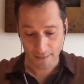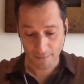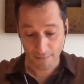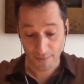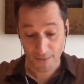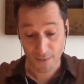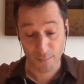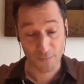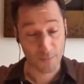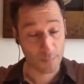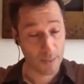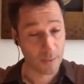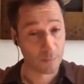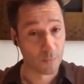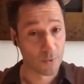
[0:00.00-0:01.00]
fix some of the
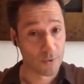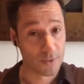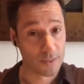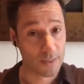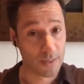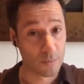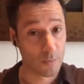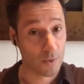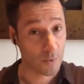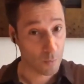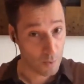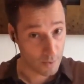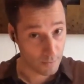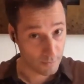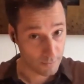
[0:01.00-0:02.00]
pain points that we are
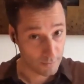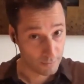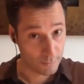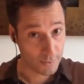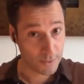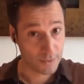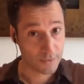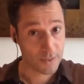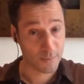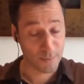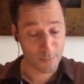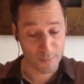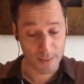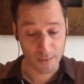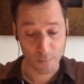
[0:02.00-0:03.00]
aware of. Because keep
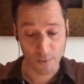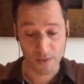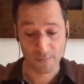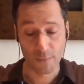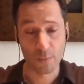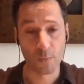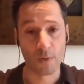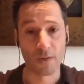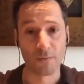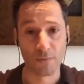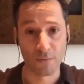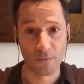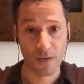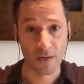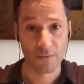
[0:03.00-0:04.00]
in mind, we have been working
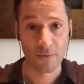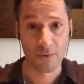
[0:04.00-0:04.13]
for 5